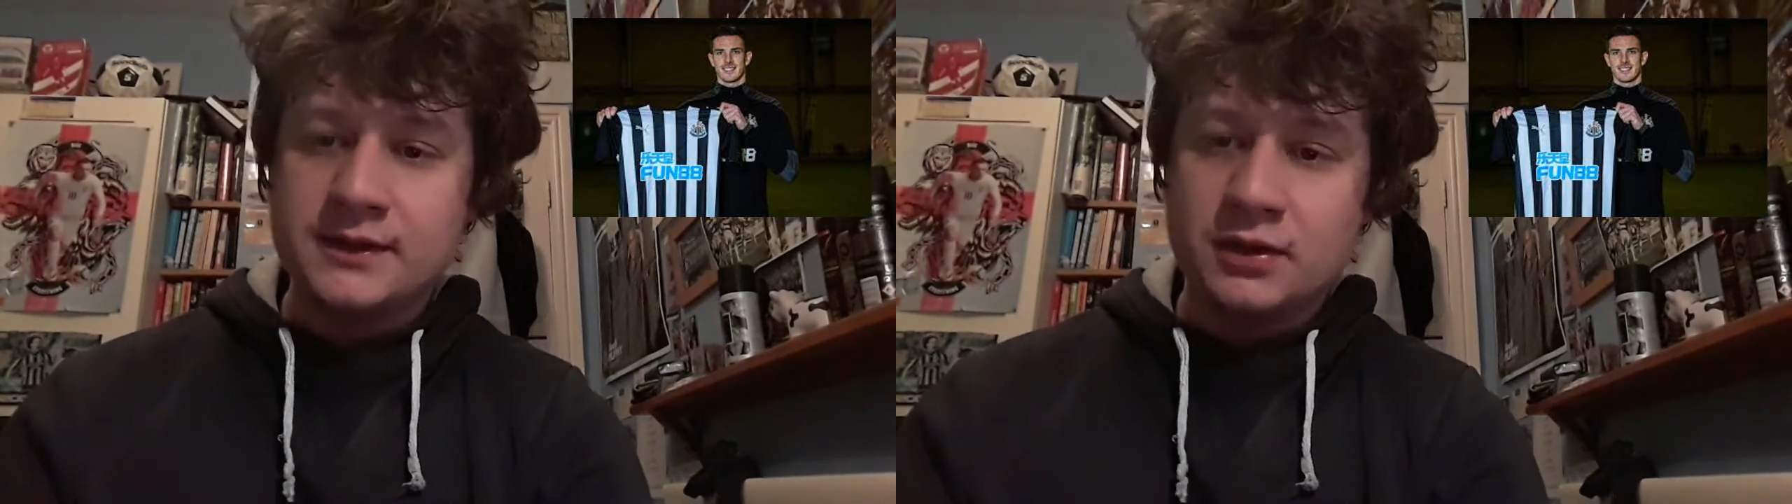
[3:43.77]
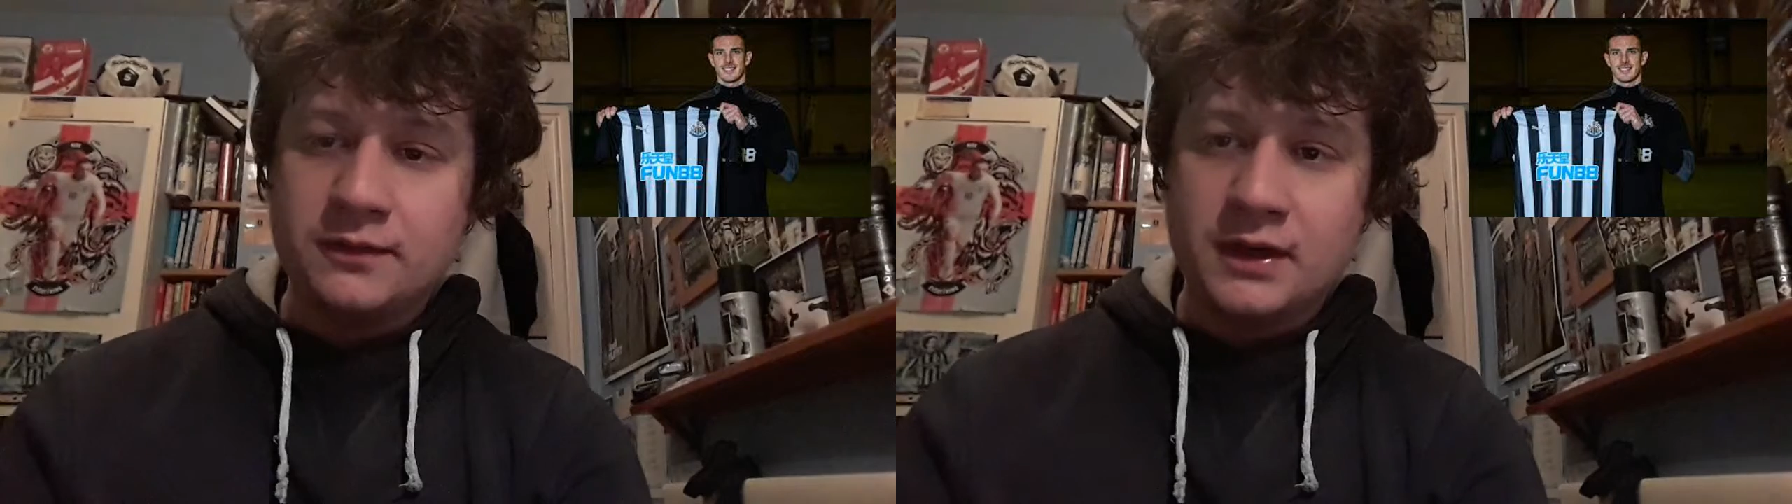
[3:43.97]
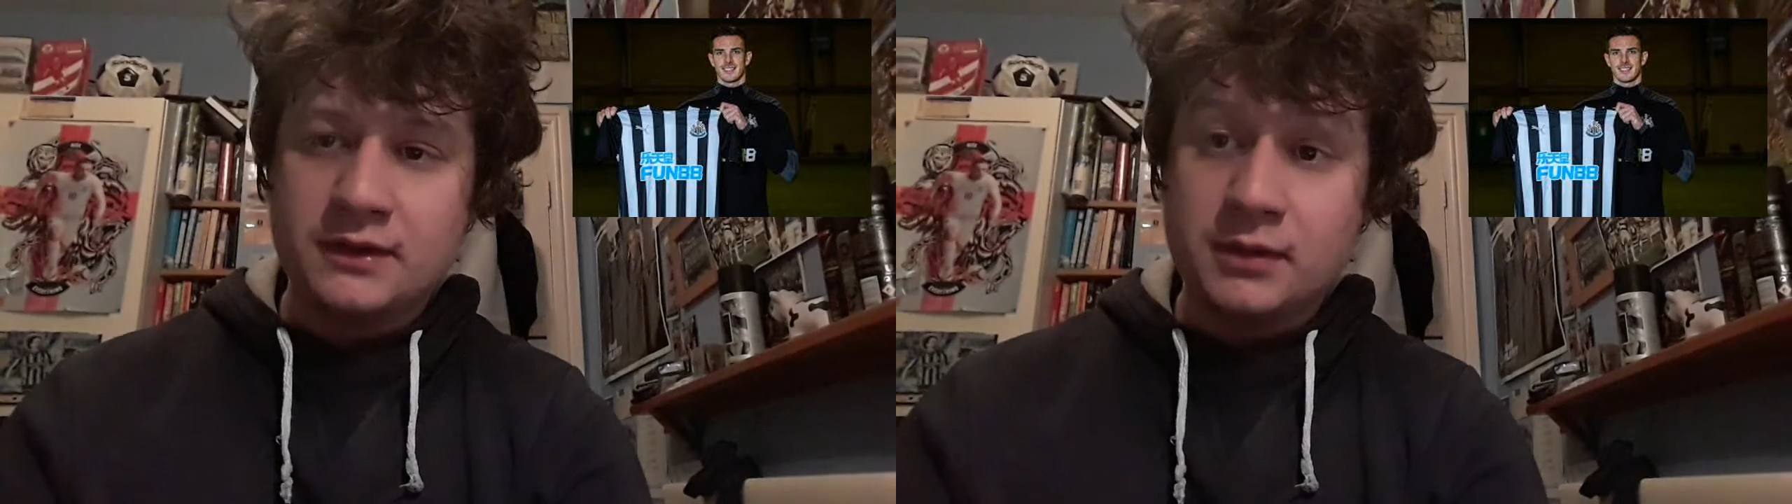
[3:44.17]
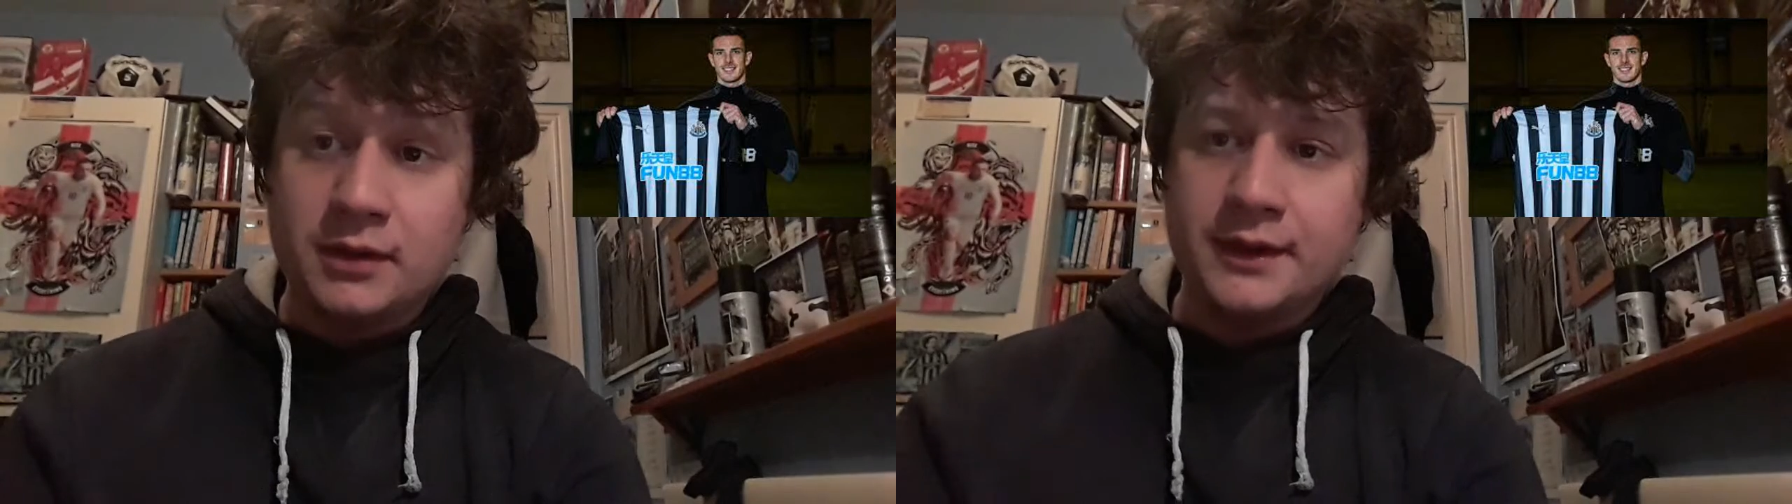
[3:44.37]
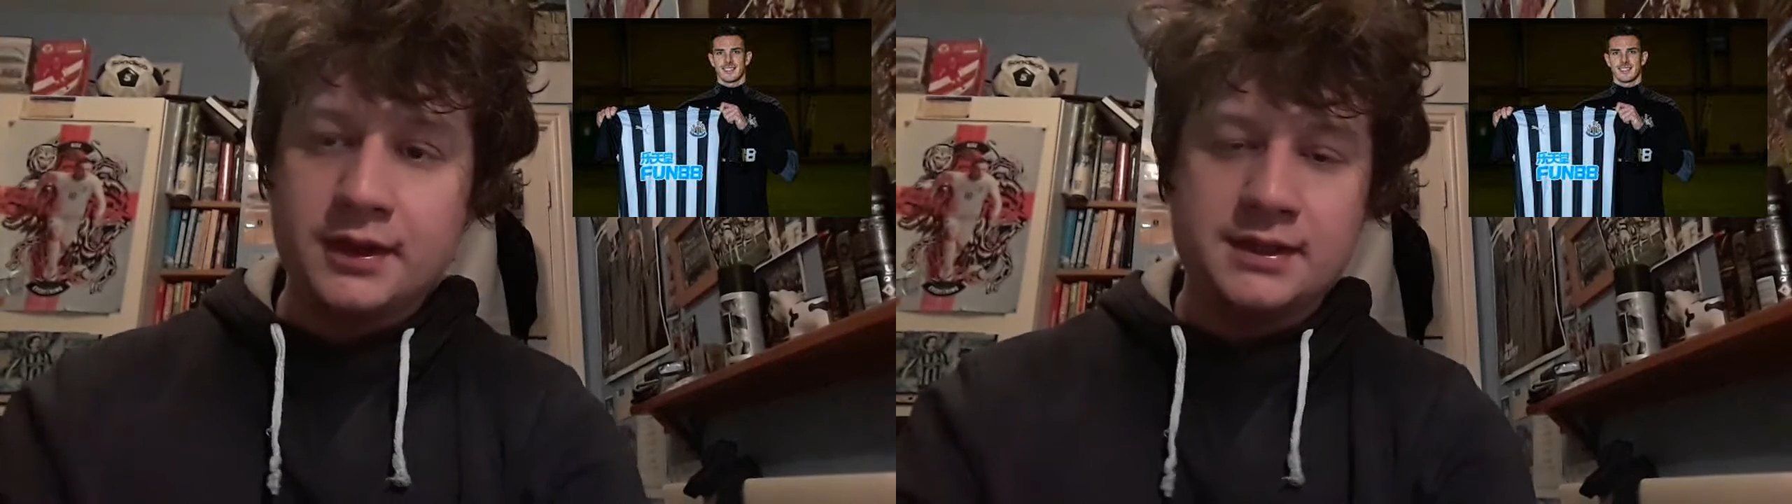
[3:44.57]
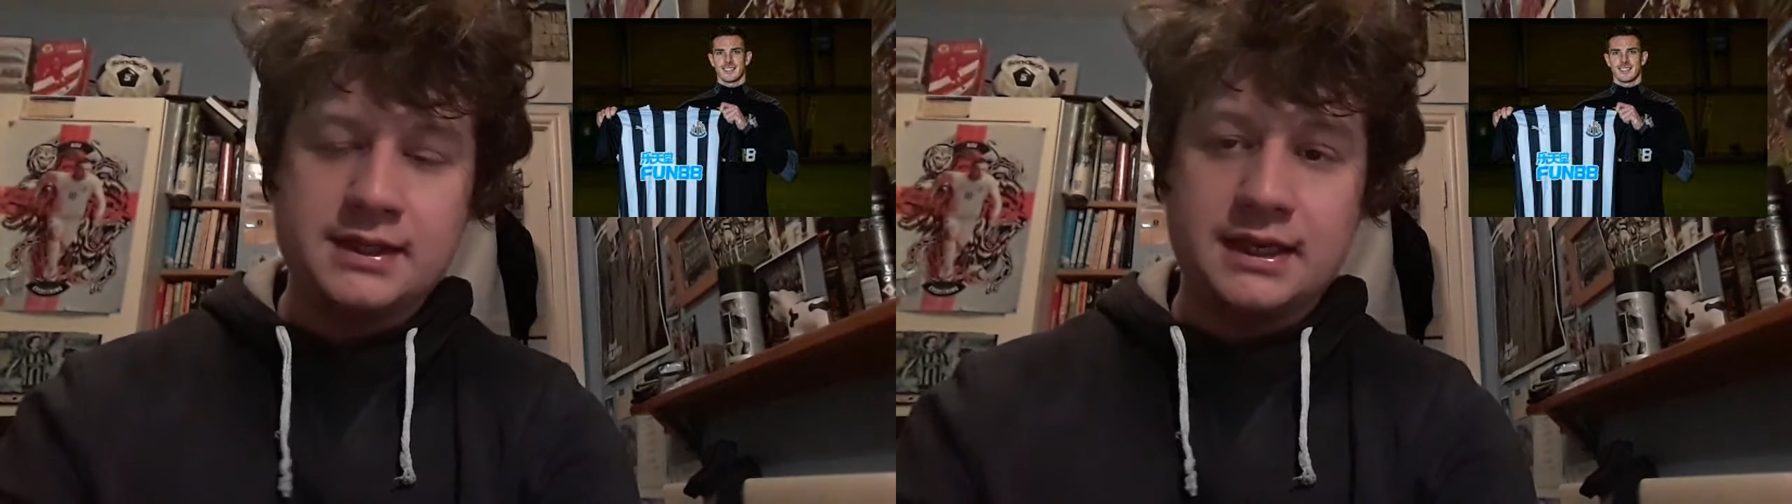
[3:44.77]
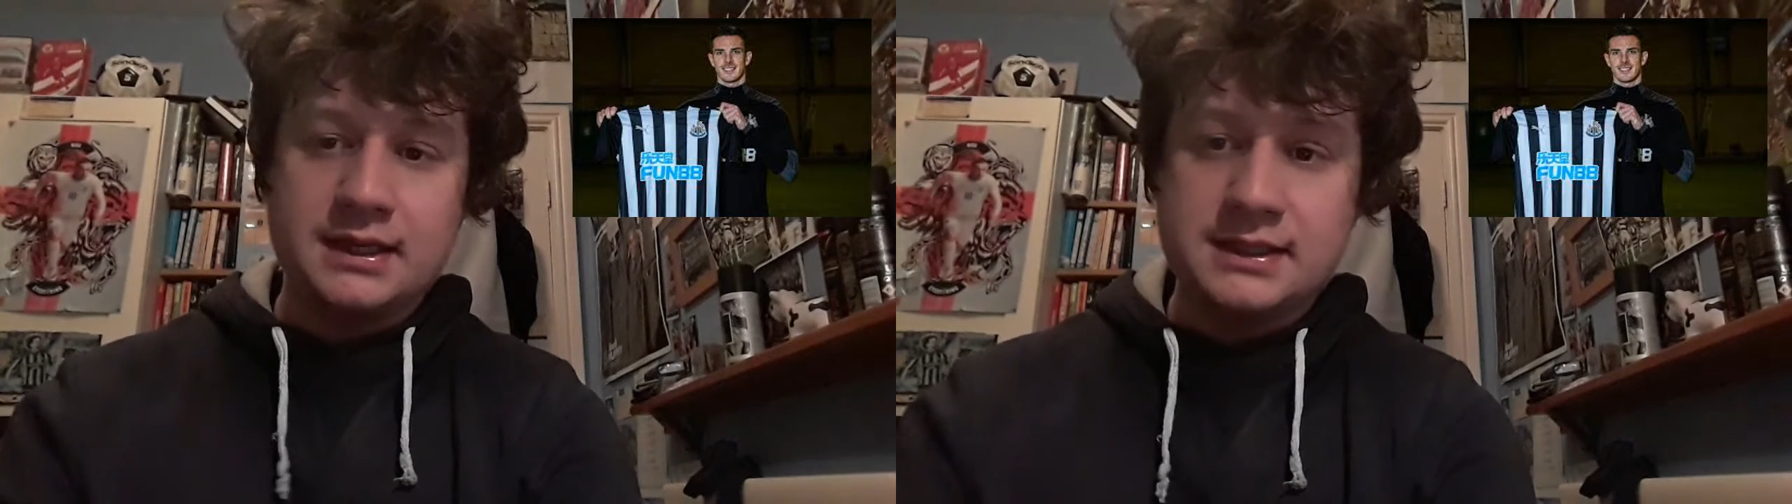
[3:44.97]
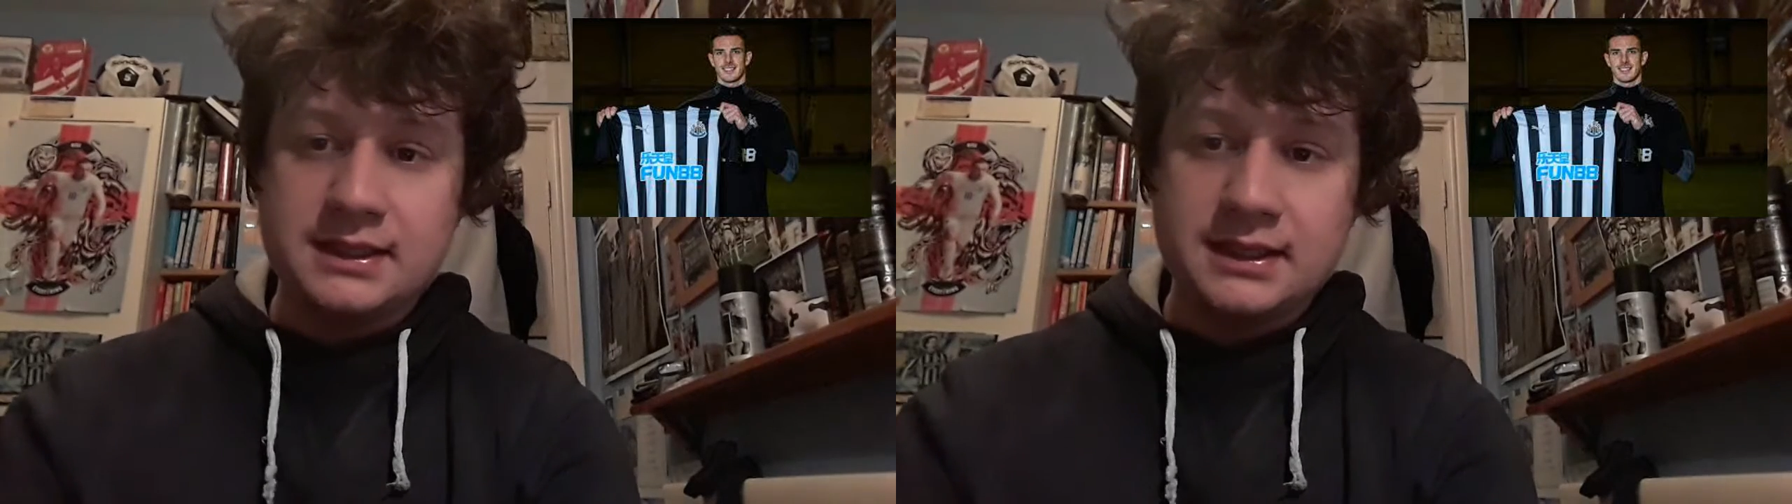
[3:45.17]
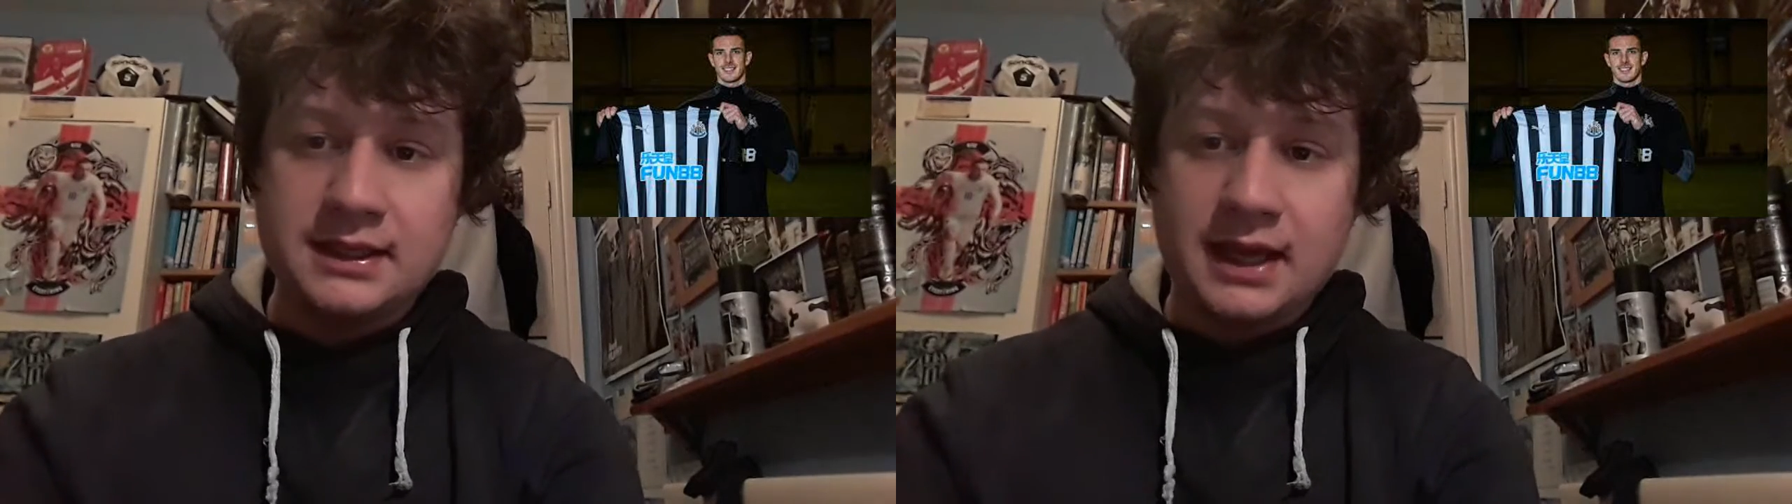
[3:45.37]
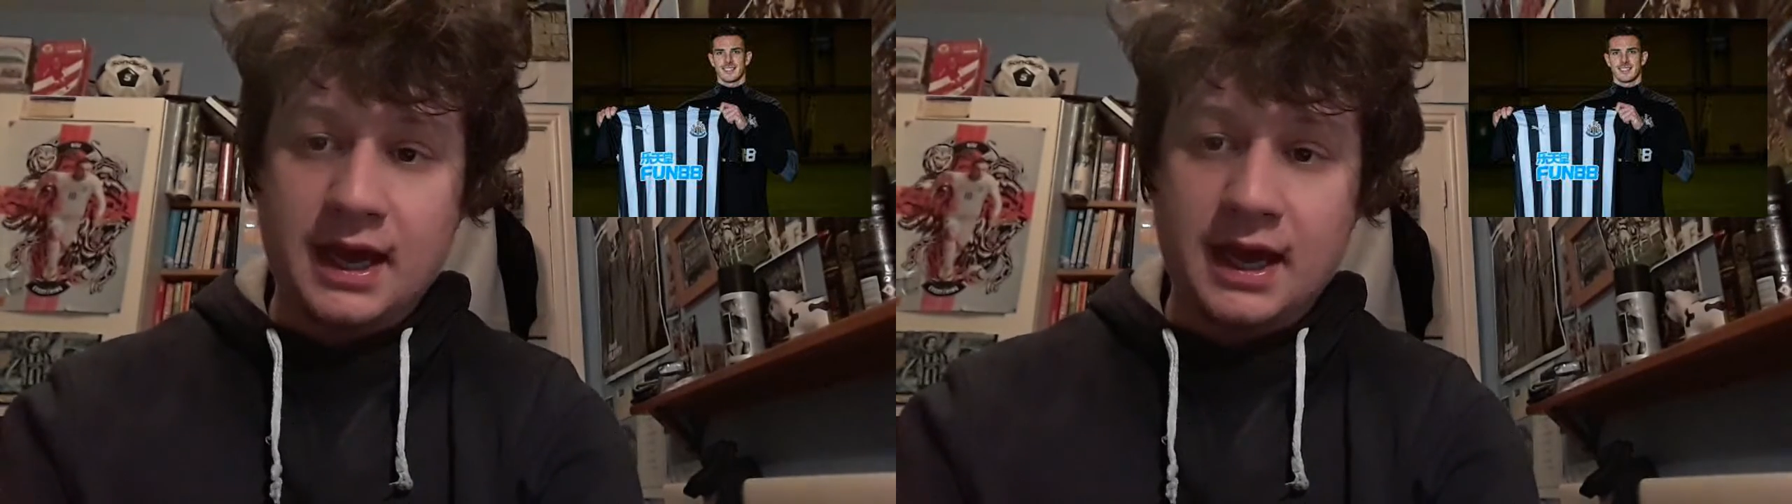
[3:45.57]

so far from what I've heard at uh,